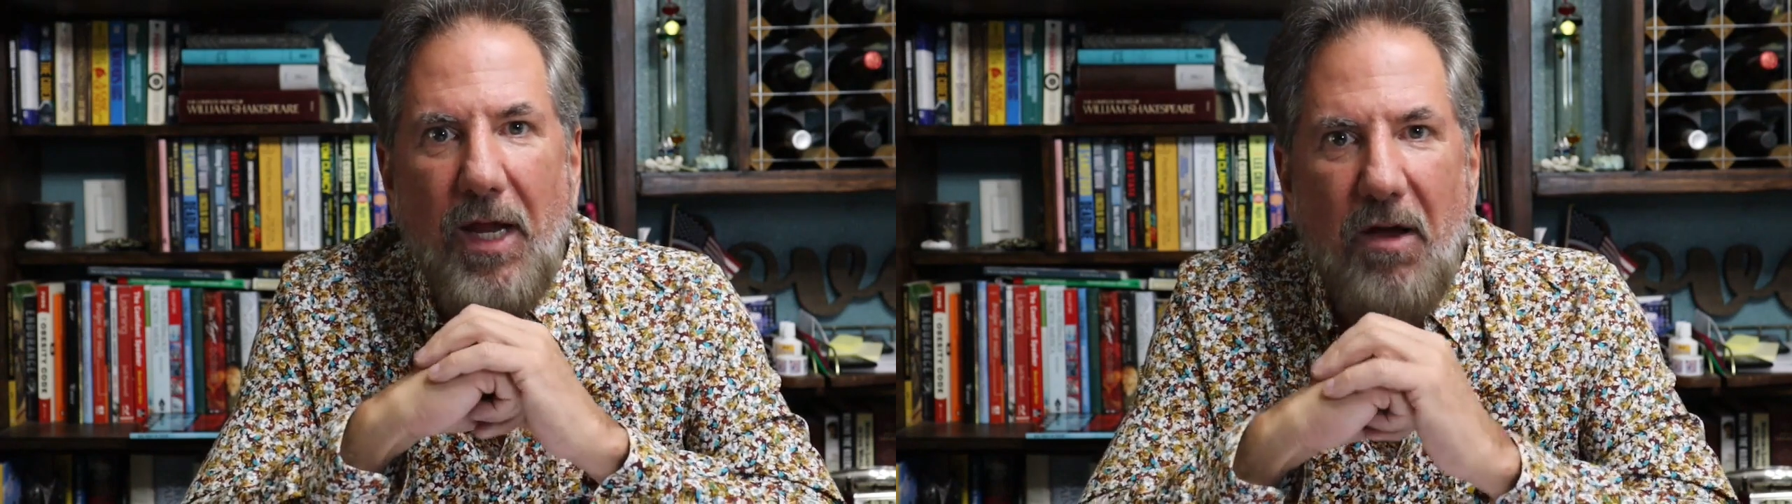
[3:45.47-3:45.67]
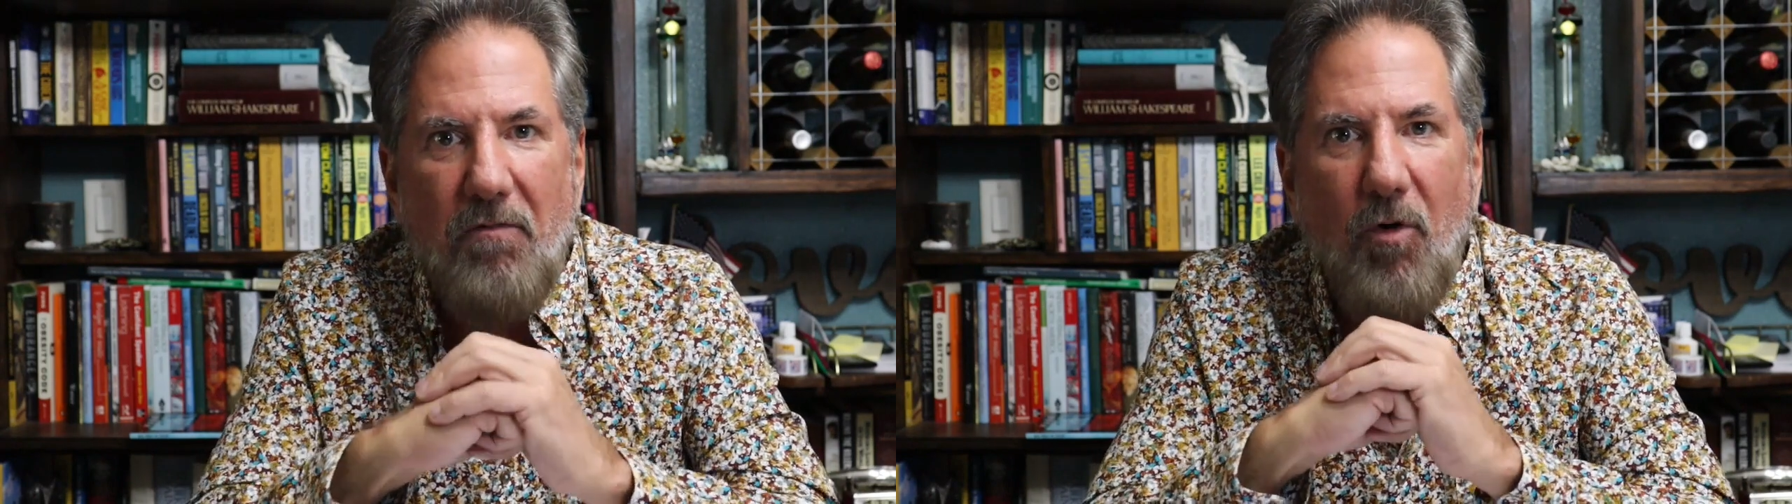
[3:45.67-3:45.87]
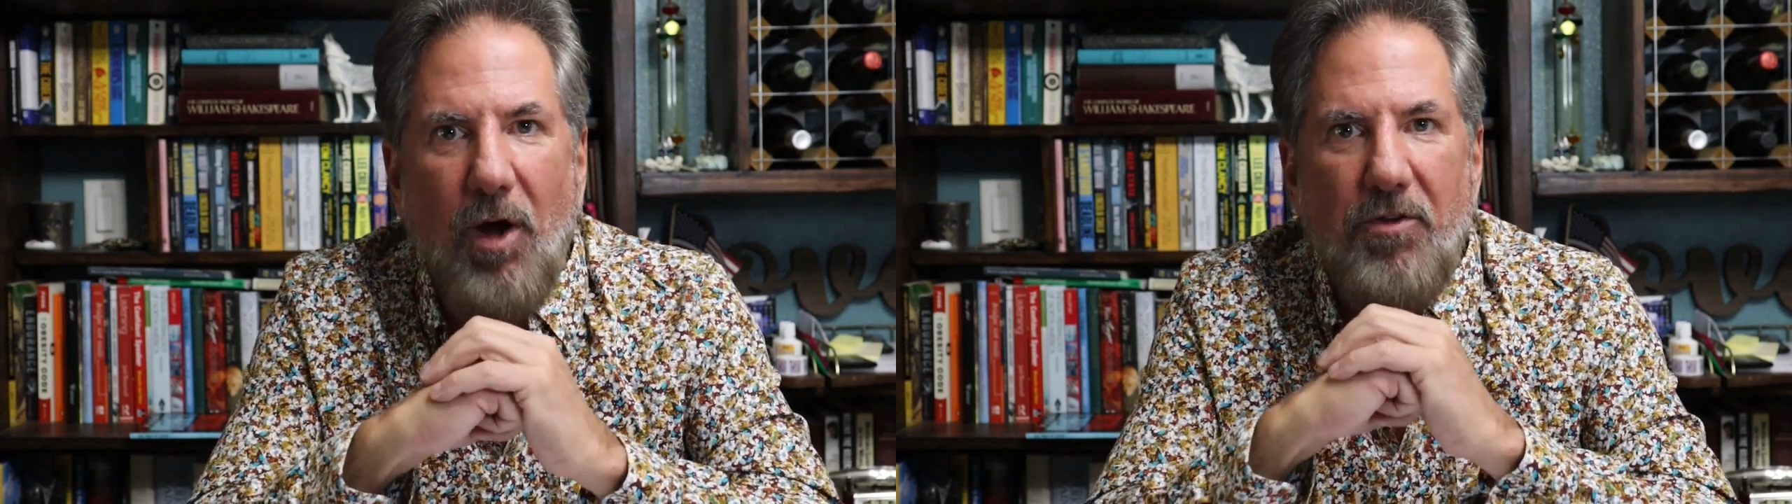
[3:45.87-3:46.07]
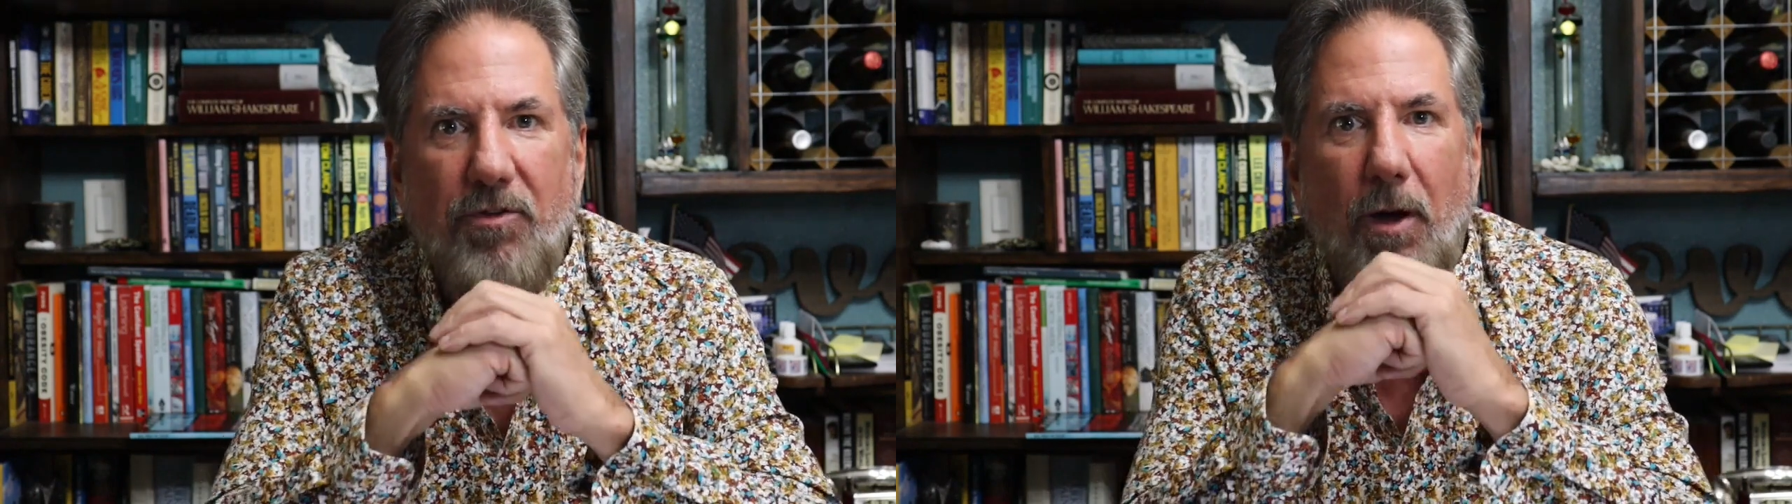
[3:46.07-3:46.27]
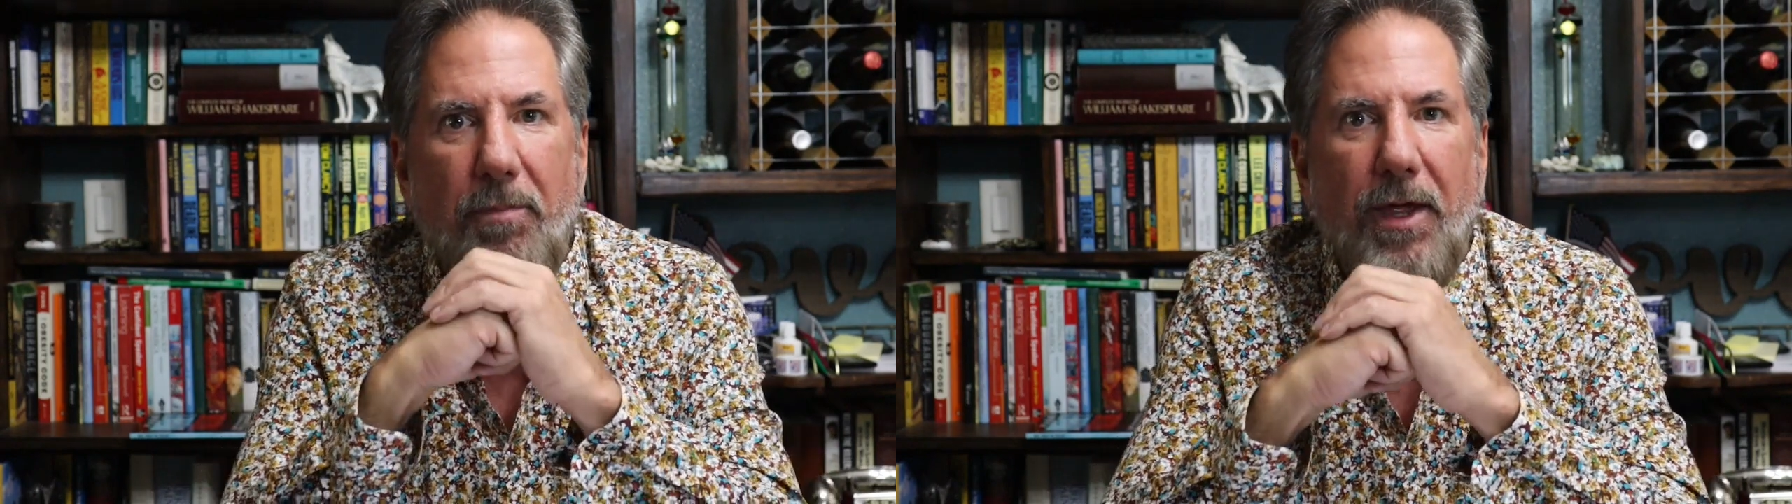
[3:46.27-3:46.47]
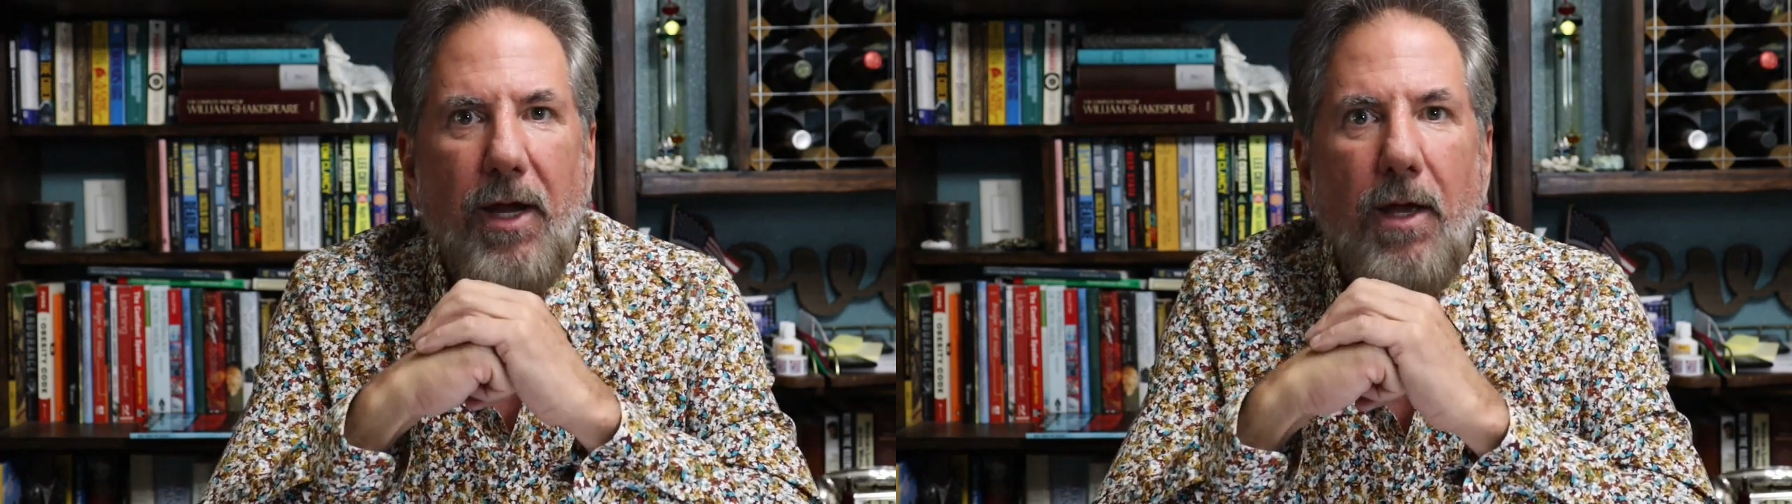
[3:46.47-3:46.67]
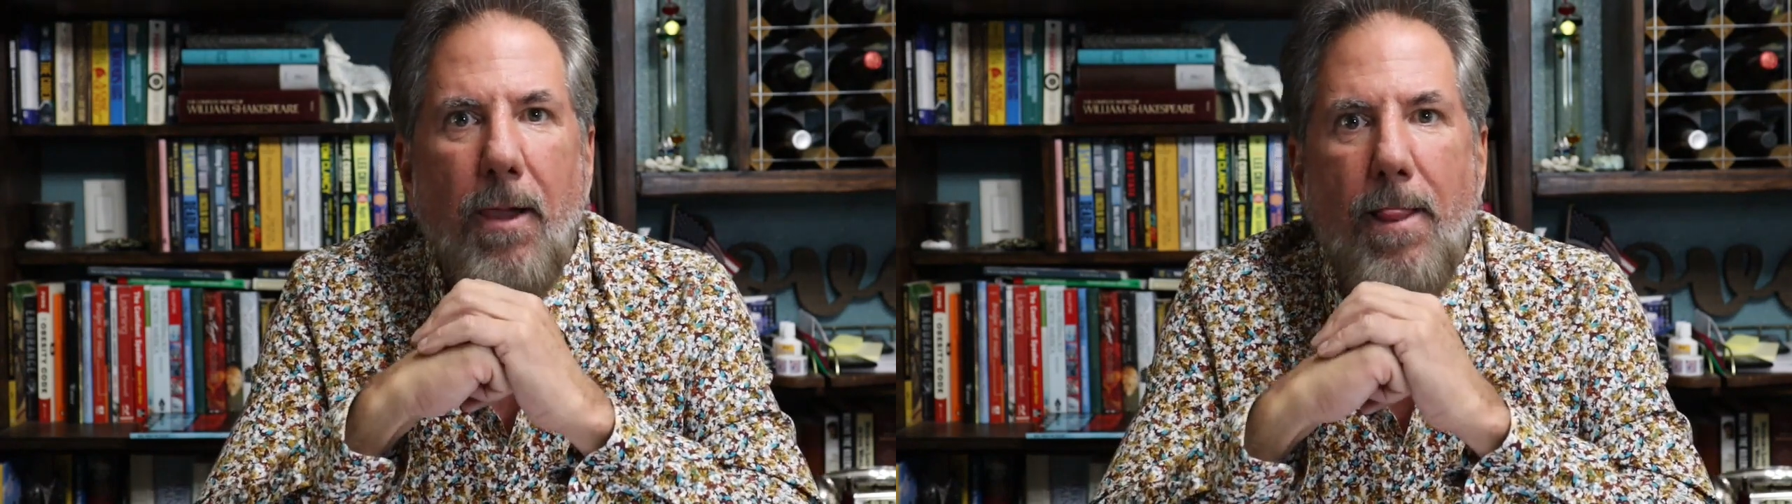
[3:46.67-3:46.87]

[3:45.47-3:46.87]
invoice something.